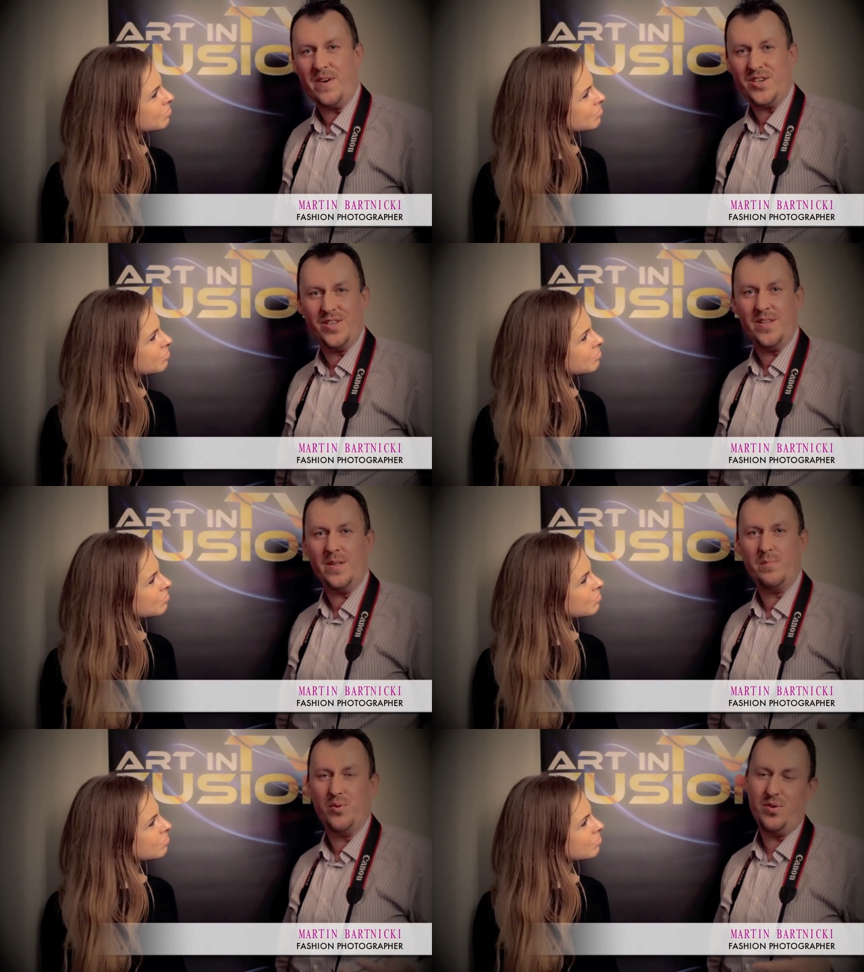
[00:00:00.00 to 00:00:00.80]
Speaker 1: fashion
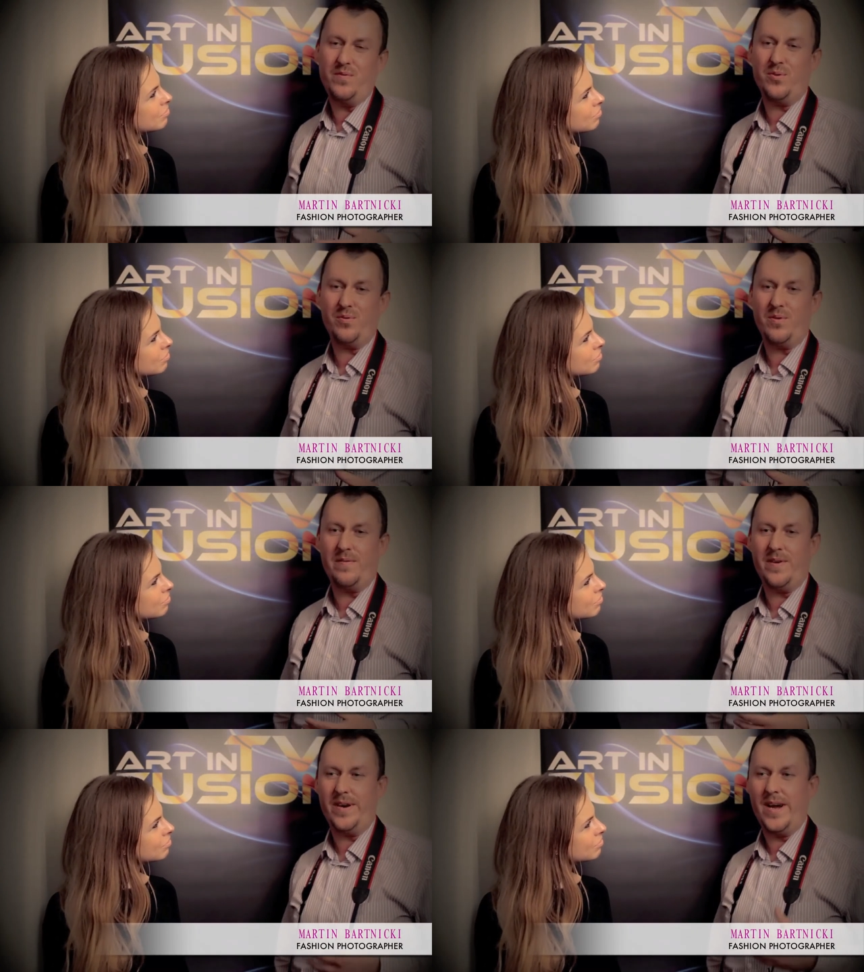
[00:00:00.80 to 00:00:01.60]
and beauty
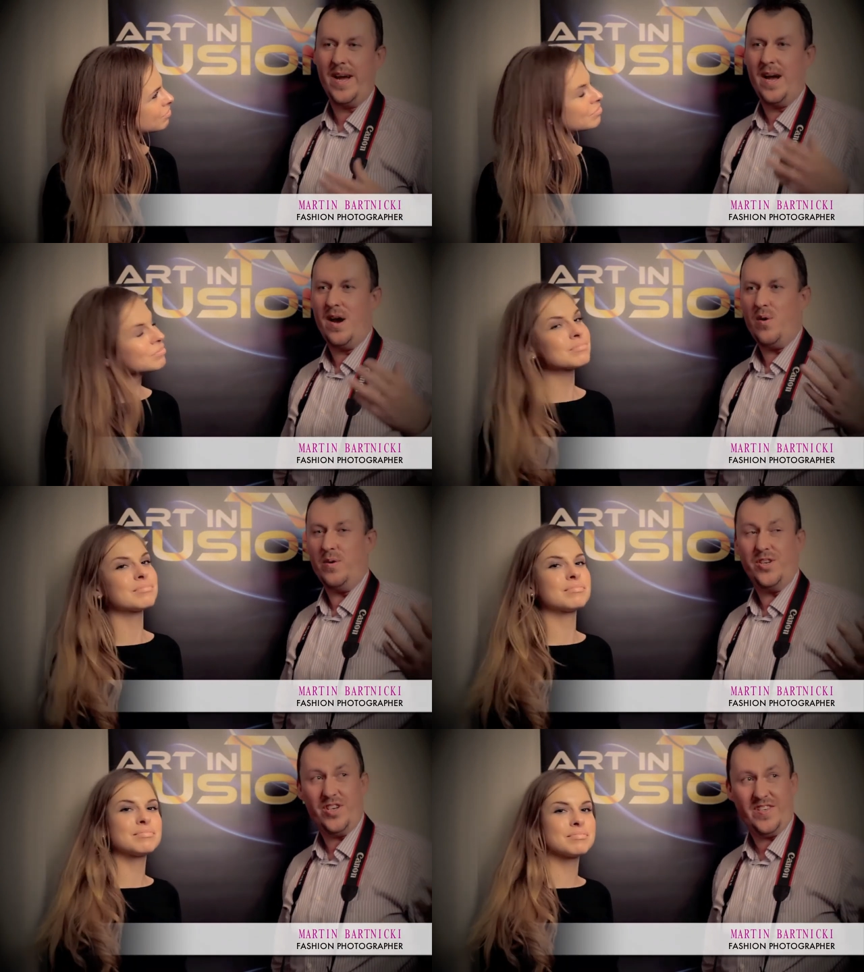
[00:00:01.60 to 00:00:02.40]
photographer,
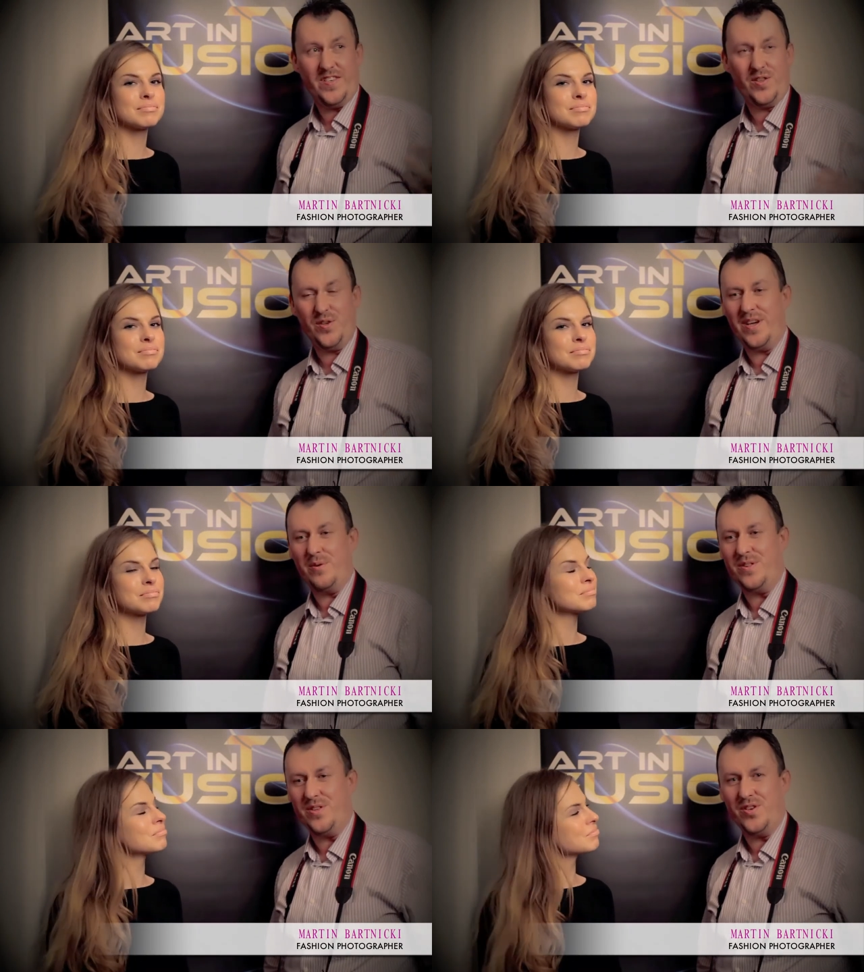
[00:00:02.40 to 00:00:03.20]
which assists
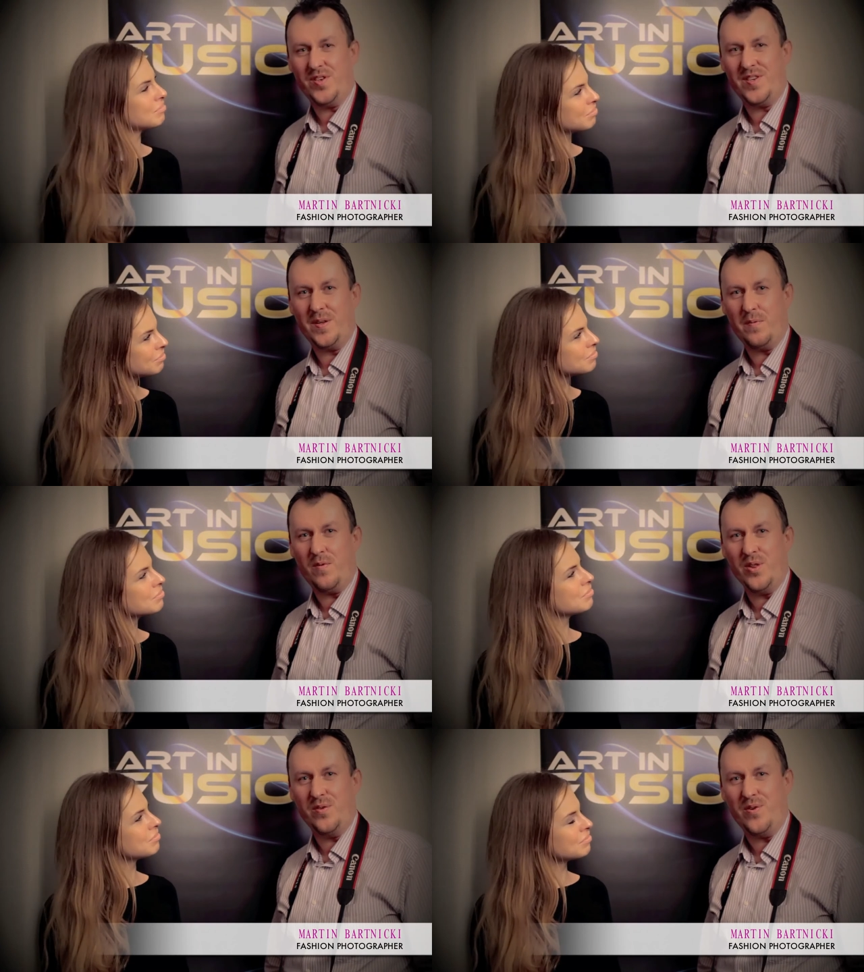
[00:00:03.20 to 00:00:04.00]
today with this
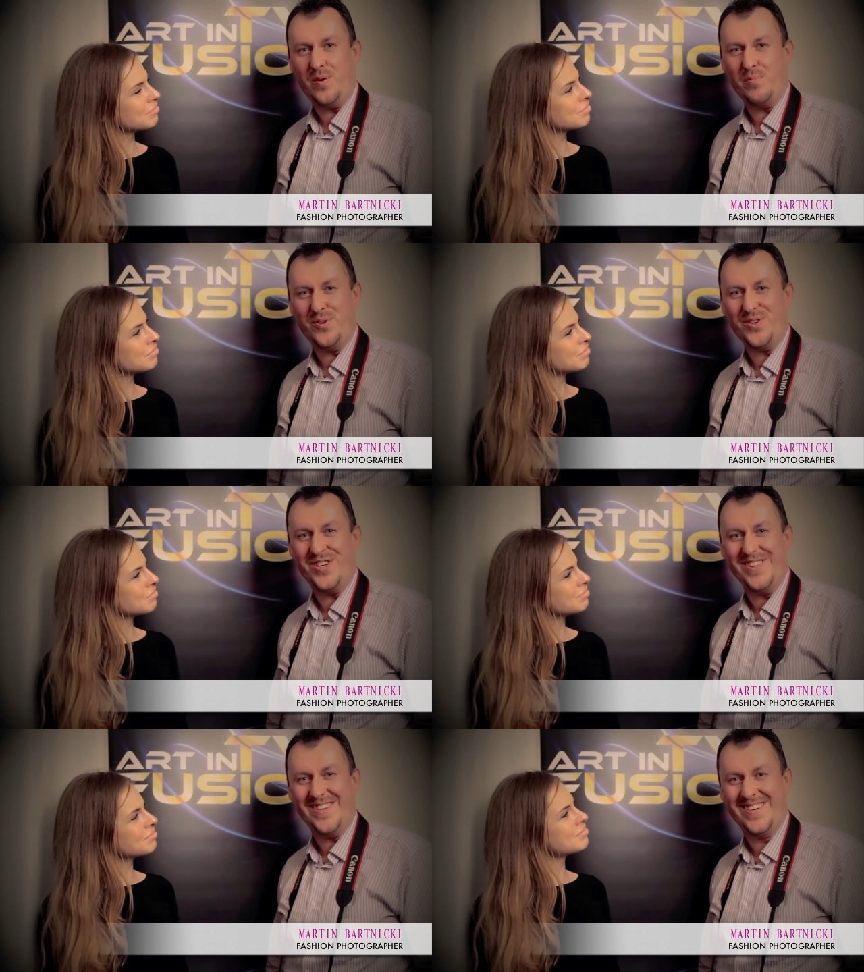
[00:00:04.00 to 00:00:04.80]
wonderful
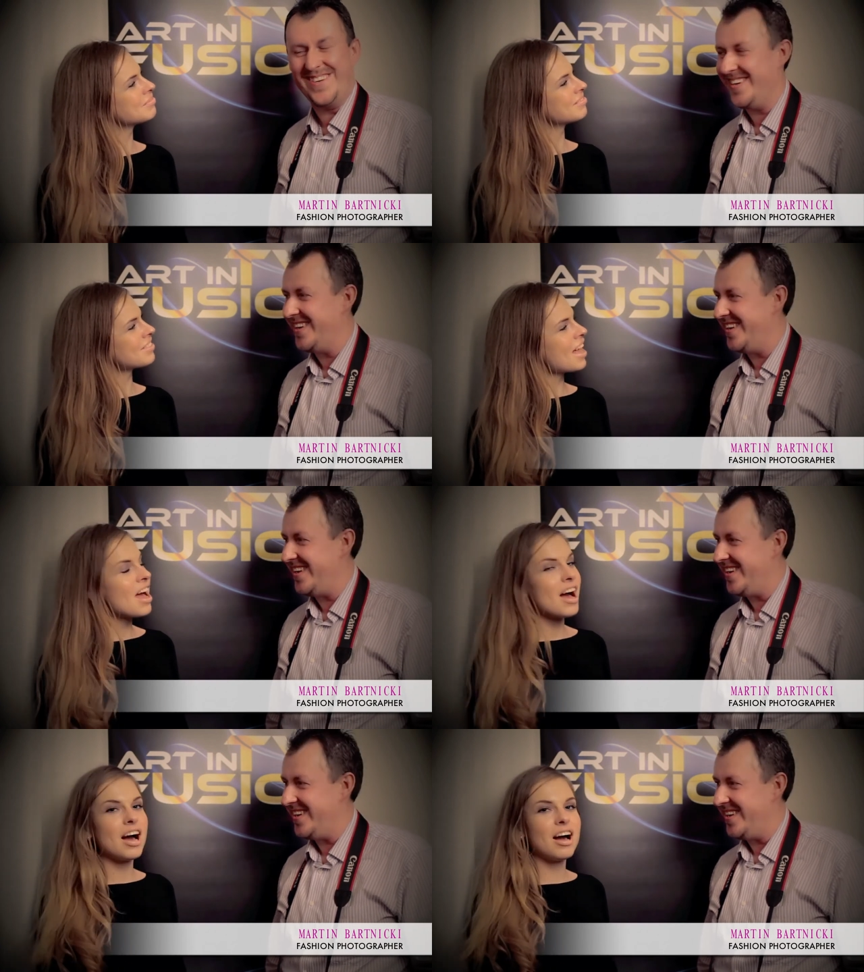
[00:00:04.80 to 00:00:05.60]
production.
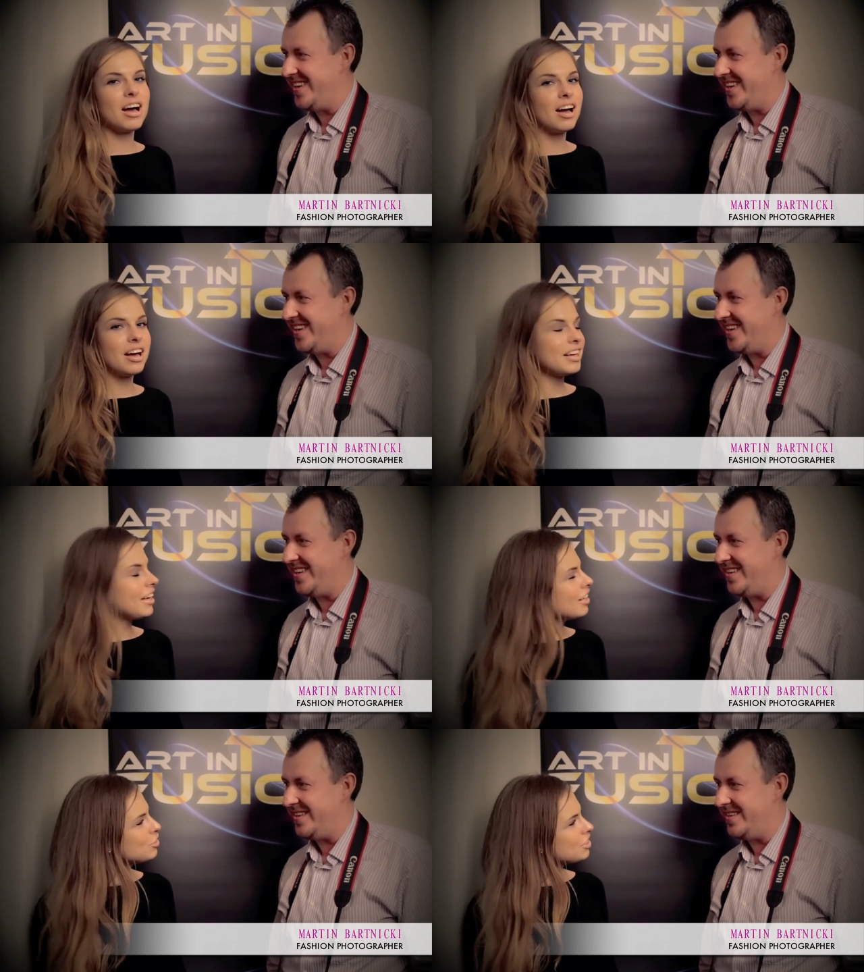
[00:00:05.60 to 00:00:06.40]
Speaker 2: Uh,
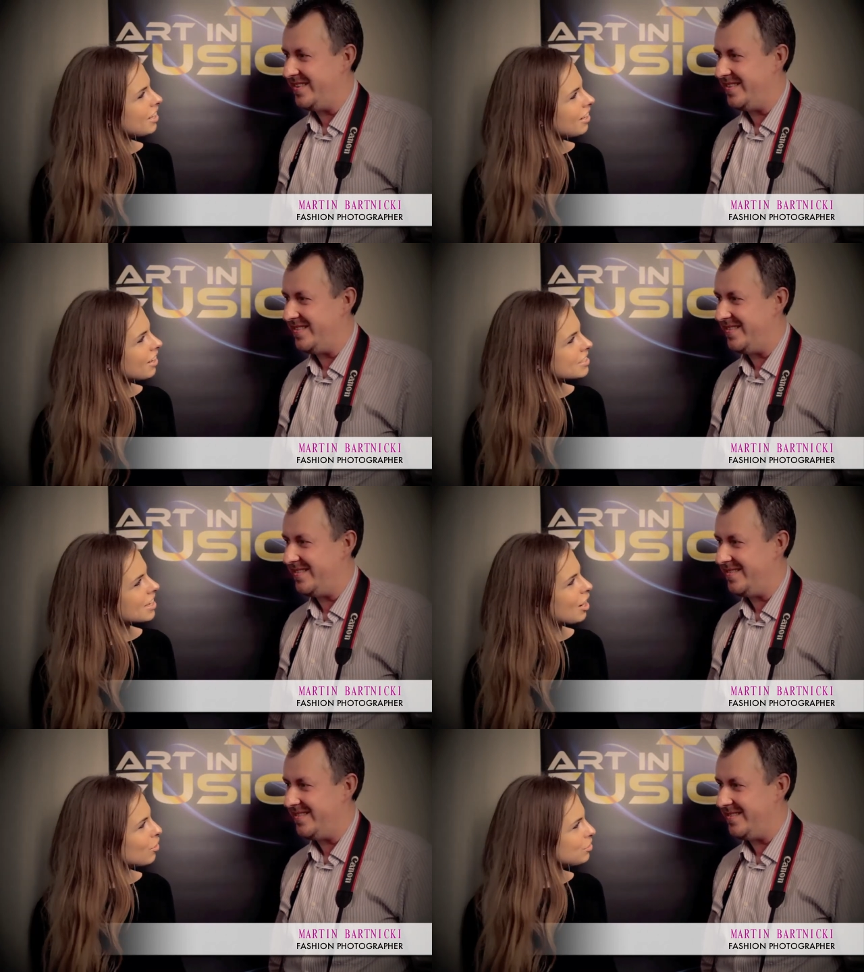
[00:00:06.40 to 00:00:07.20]
can you tell
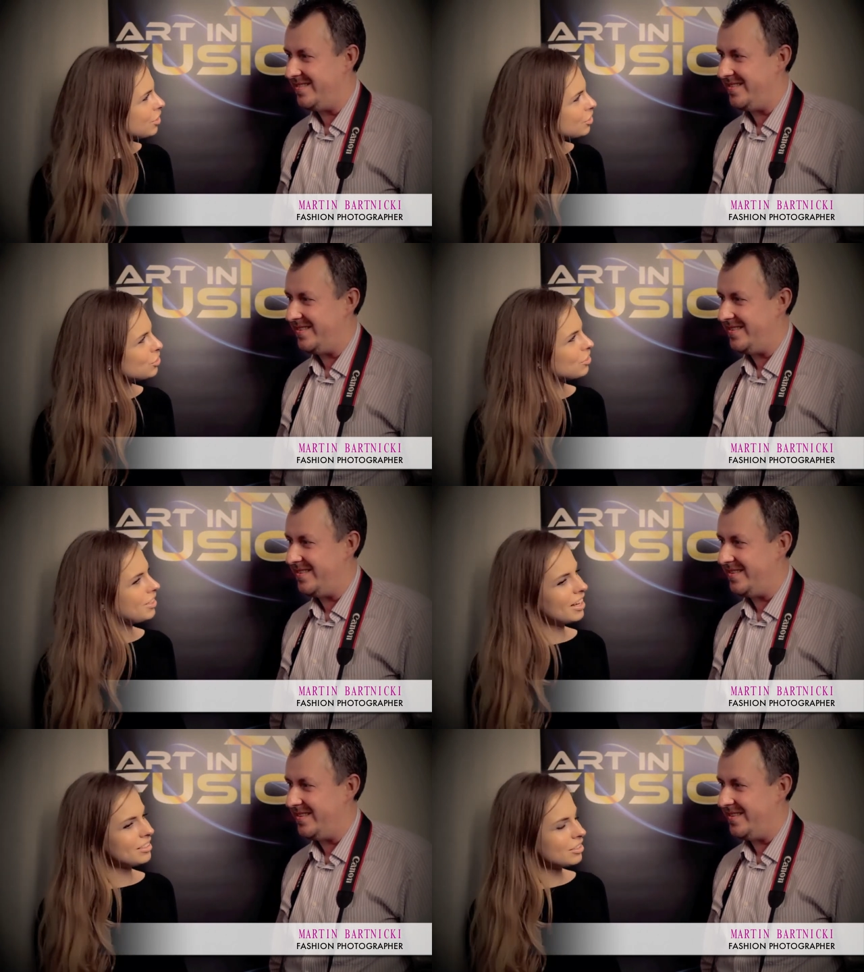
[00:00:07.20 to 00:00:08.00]
us how did you
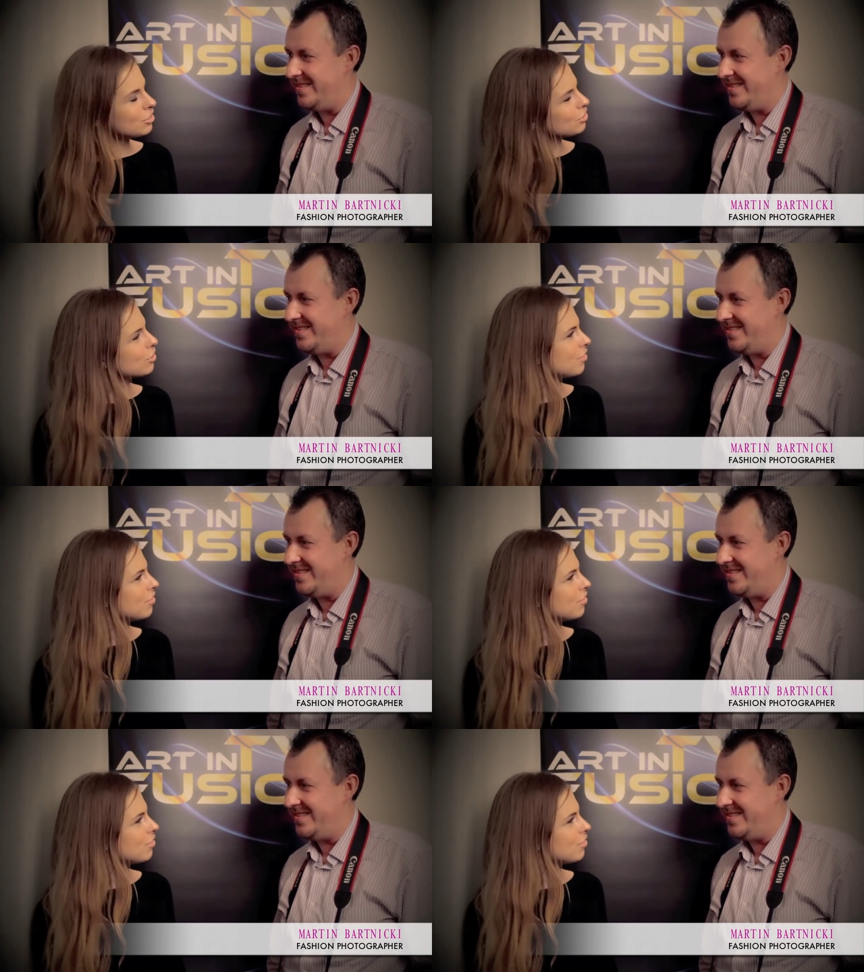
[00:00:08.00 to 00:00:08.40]
get into